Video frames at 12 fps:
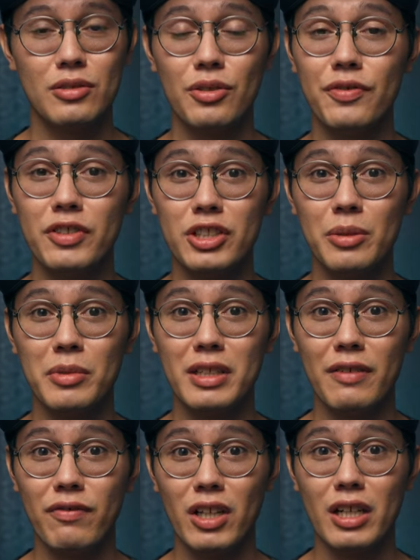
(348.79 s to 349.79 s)
So if you're someone
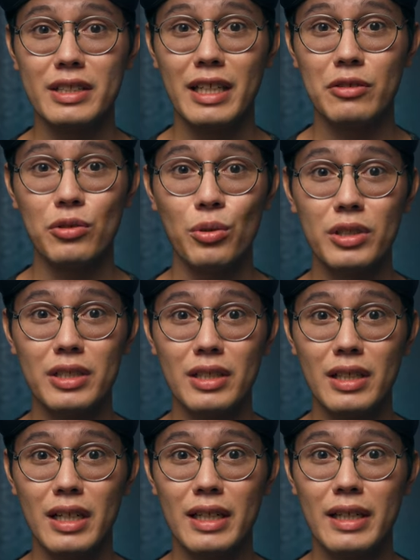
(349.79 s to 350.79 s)
that vlogs outdoors a
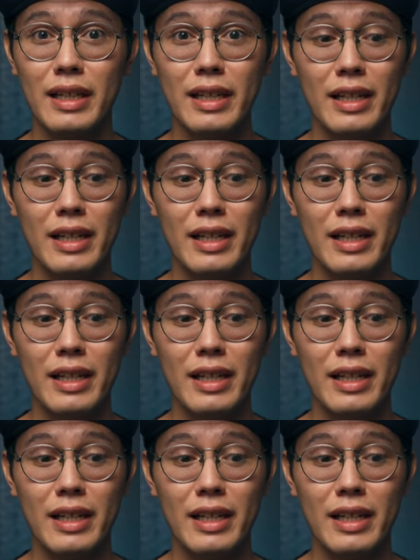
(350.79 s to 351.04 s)
lot,